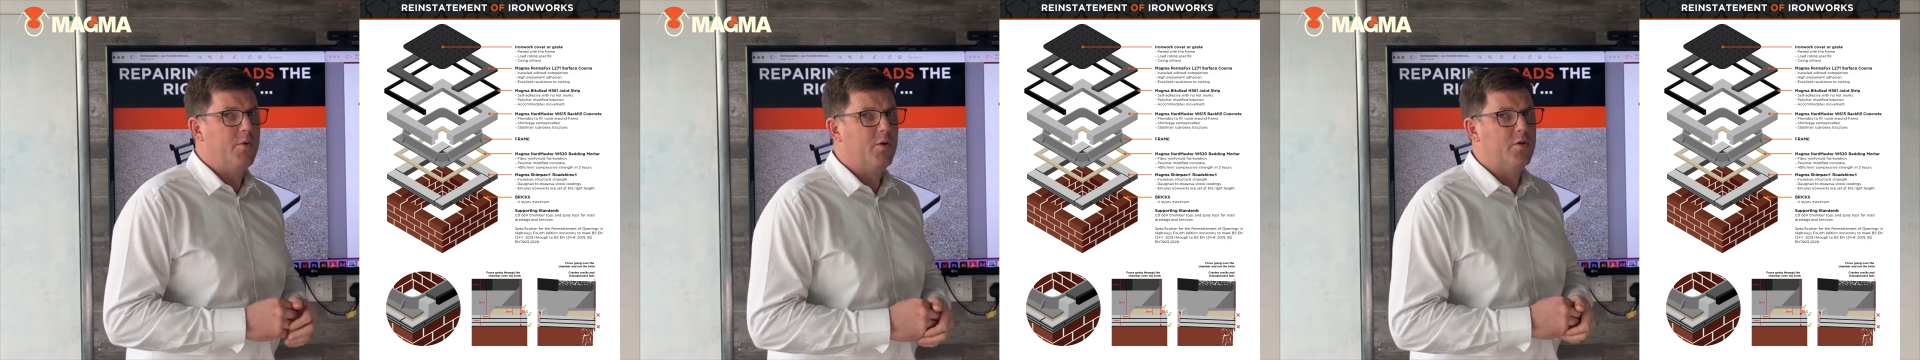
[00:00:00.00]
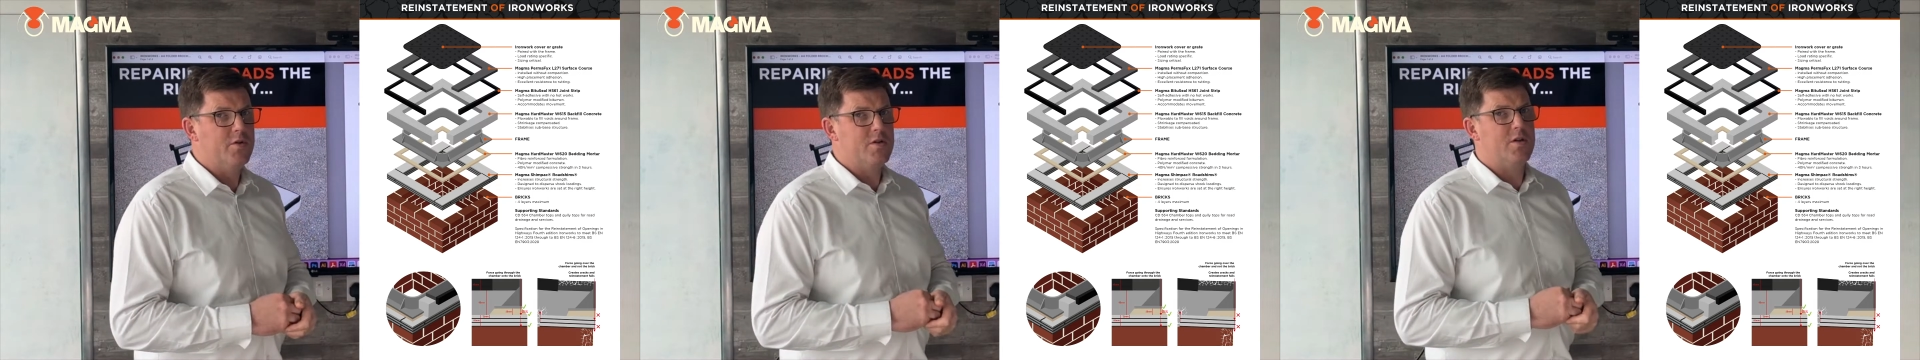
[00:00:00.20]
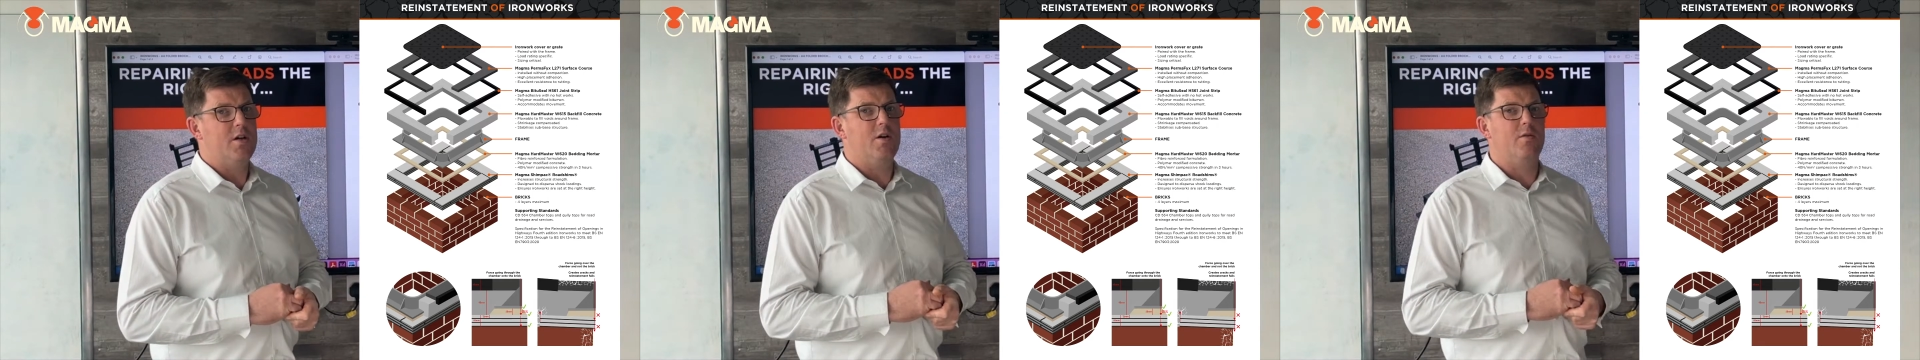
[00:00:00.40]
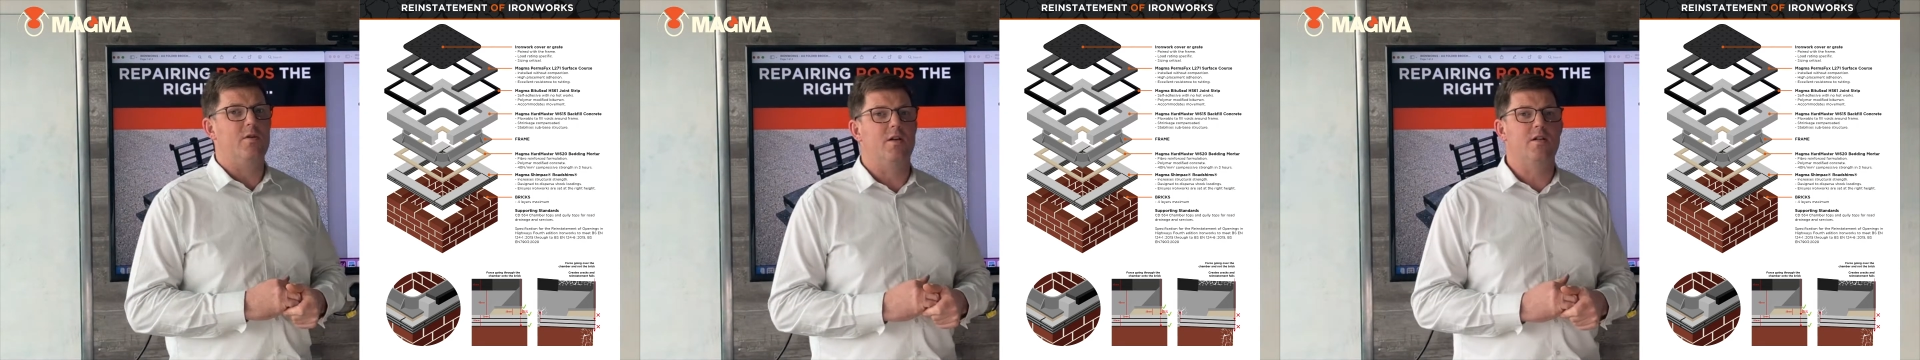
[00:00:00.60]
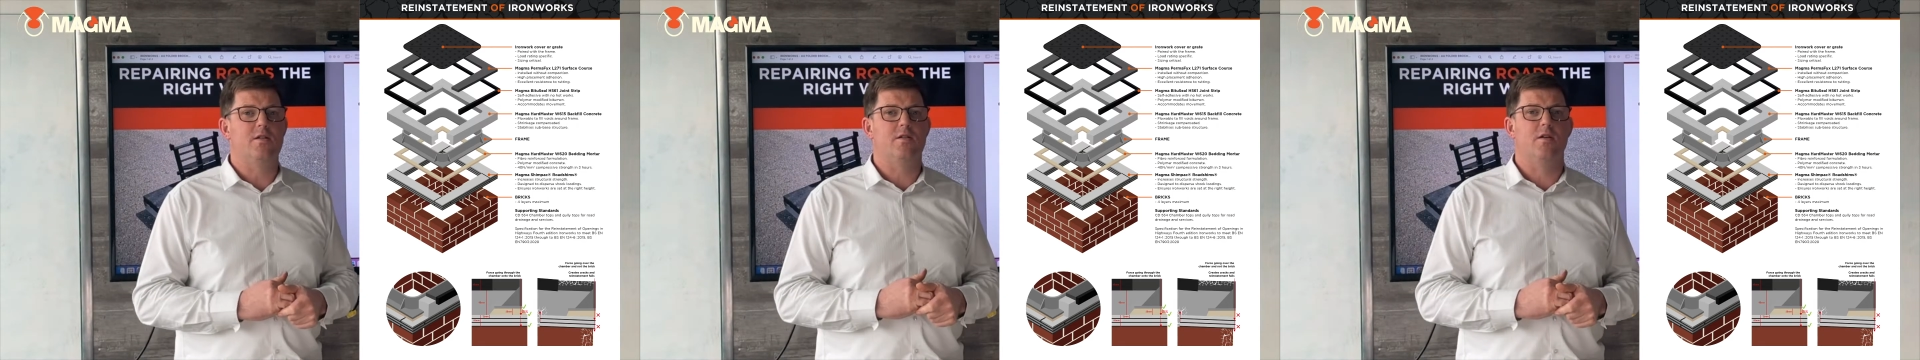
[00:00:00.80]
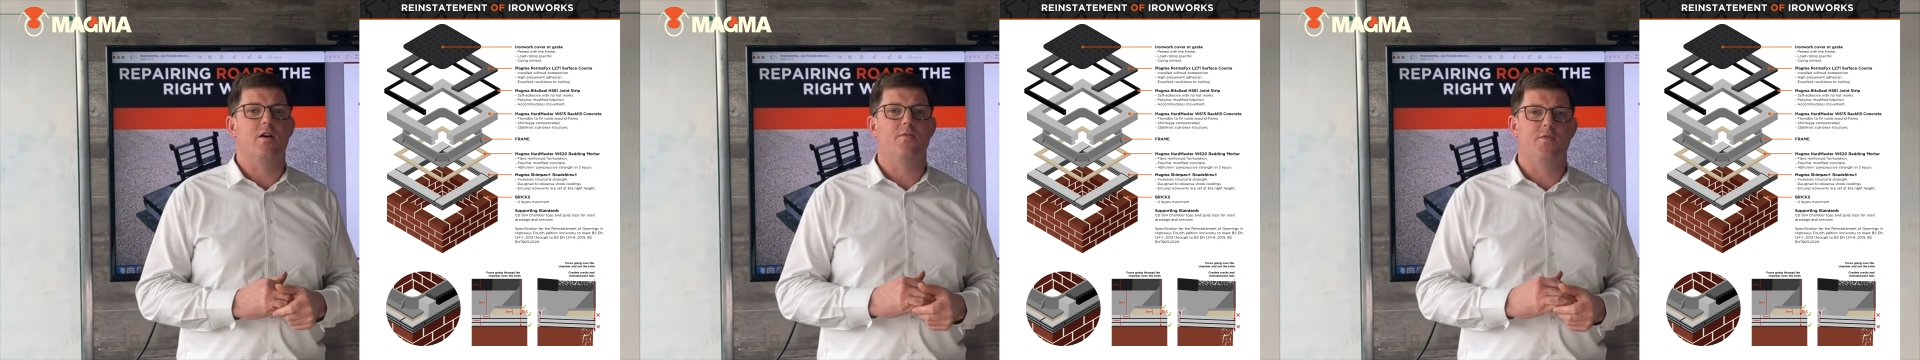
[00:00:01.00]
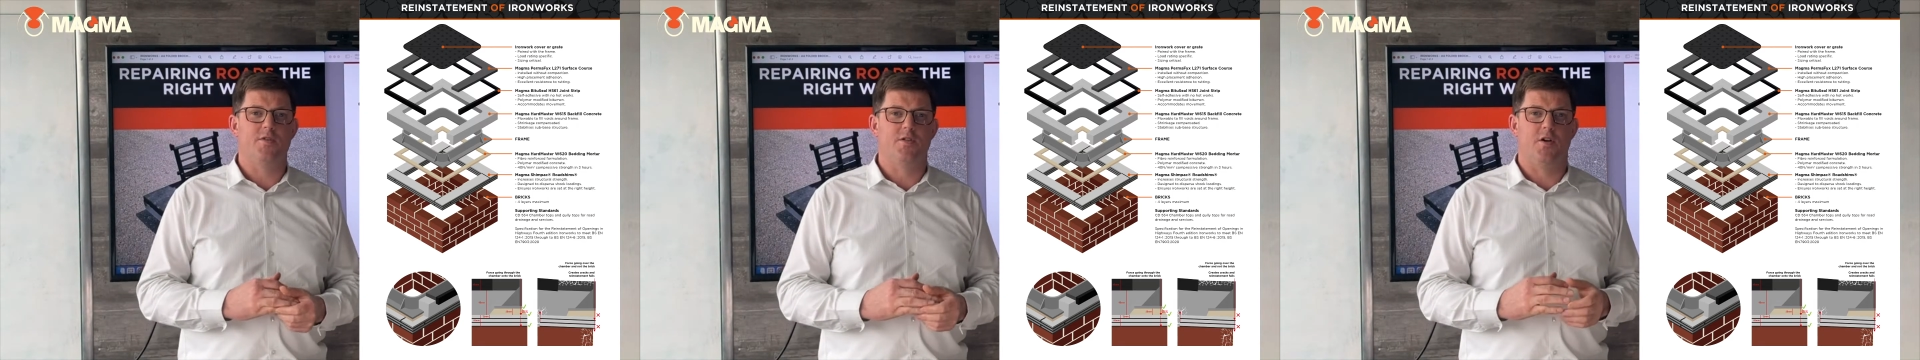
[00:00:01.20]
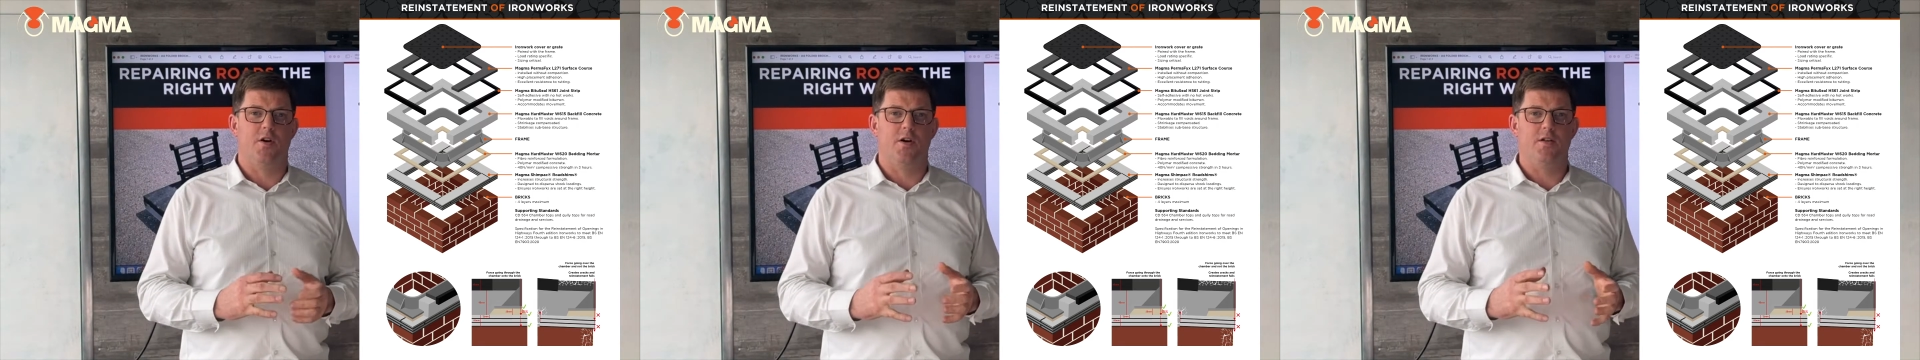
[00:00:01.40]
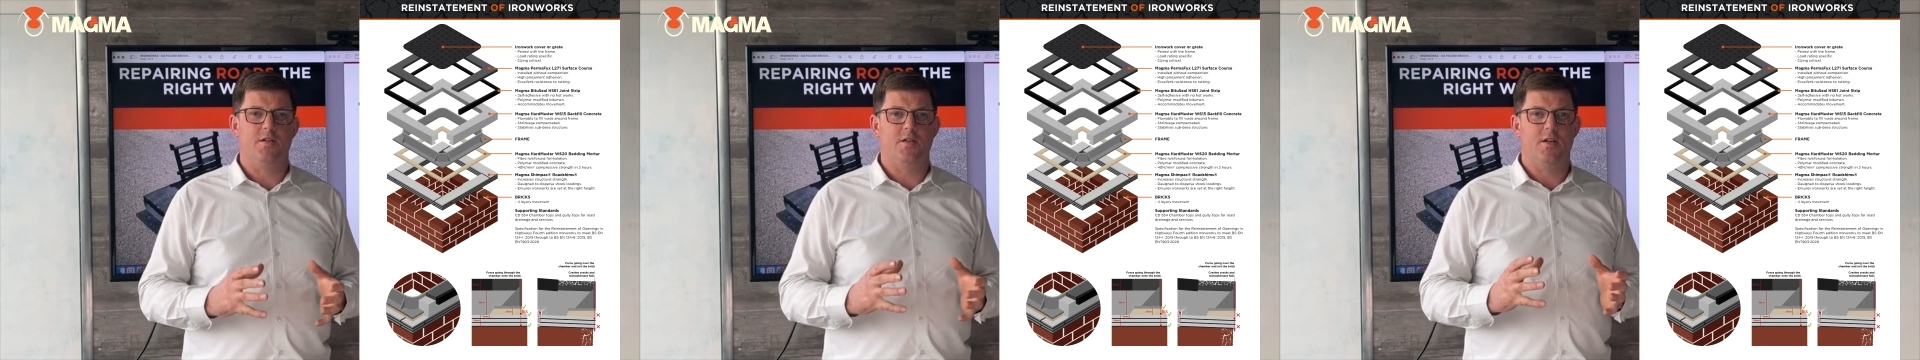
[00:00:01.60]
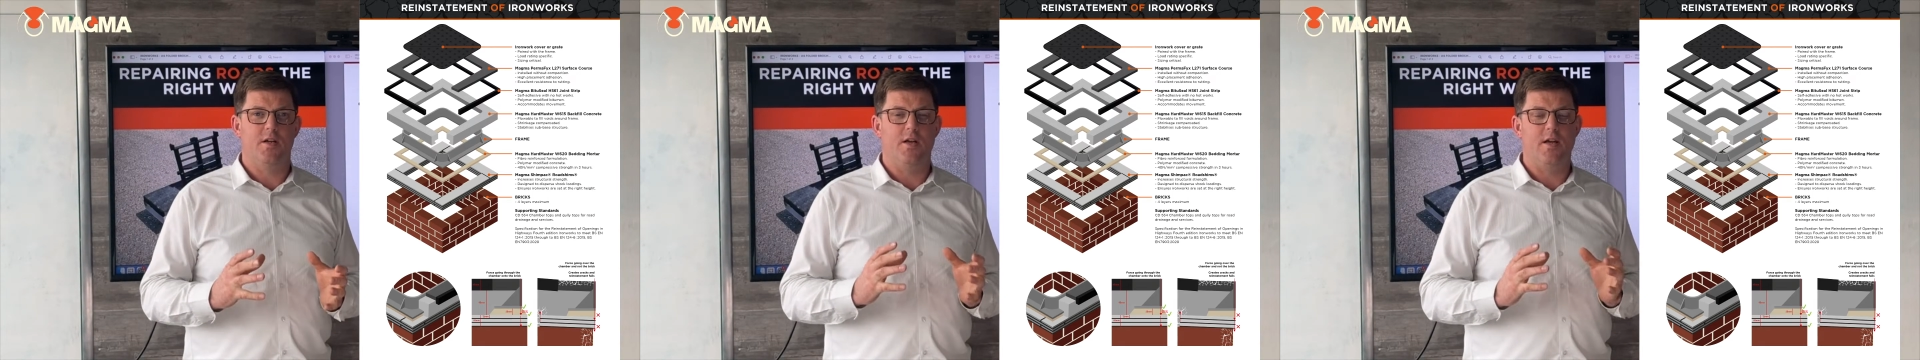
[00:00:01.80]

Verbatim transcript: points here we need to emphasize